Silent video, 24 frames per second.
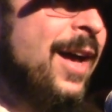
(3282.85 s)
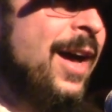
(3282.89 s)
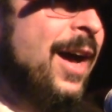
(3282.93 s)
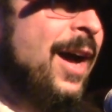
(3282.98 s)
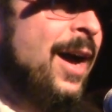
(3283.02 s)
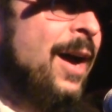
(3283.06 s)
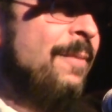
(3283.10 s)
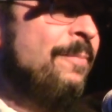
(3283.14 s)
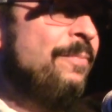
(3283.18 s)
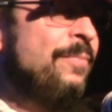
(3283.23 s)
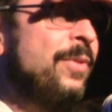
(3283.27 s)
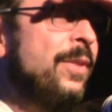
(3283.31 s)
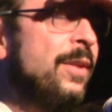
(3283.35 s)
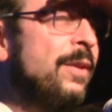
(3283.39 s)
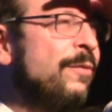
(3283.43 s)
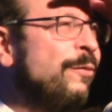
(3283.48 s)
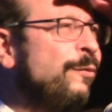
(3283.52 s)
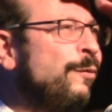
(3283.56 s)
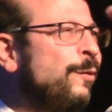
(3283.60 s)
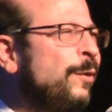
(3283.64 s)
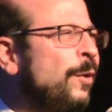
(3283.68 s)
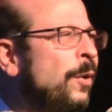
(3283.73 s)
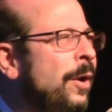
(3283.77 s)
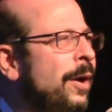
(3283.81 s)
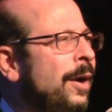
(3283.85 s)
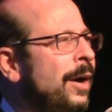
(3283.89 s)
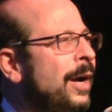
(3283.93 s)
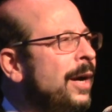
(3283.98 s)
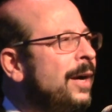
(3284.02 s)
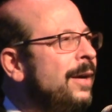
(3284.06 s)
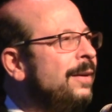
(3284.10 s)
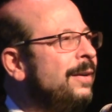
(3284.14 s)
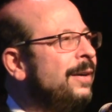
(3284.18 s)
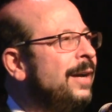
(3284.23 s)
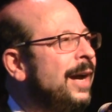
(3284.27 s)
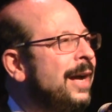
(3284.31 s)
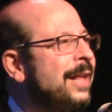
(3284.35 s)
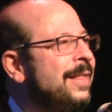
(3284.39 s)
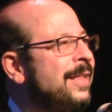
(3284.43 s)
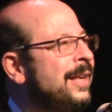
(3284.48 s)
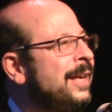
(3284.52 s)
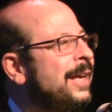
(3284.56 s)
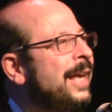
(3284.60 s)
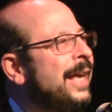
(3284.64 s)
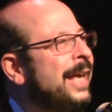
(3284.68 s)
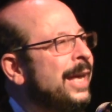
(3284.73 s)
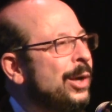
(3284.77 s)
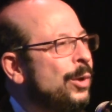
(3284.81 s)
Um, flora, I
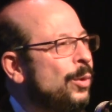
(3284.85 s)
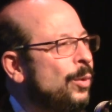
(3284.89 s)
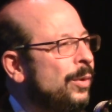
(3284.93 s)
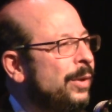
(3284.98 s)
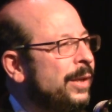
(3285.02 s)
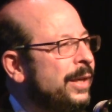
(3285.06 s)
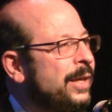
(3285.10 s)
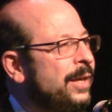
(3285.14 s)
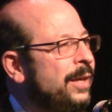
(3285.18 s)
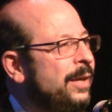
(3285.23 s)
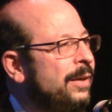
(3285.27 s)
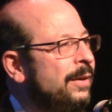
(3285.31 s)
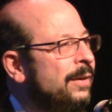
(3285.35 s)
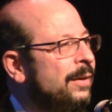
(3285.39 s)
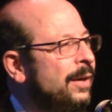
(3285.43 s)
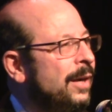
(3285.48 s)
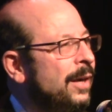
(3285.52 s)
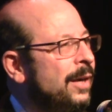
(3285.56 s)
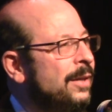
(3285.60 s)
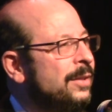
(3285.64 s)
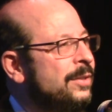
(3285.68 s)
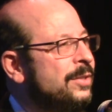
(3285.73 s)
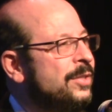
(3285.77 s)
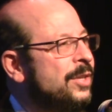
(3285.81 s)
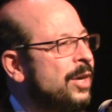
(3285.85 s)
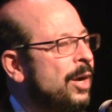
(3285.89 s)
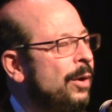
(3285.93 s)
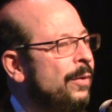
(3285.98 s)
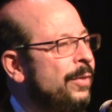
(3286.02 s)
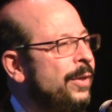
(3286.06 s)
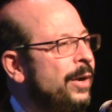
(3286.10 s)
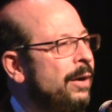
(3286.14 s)
think, equally uh, so.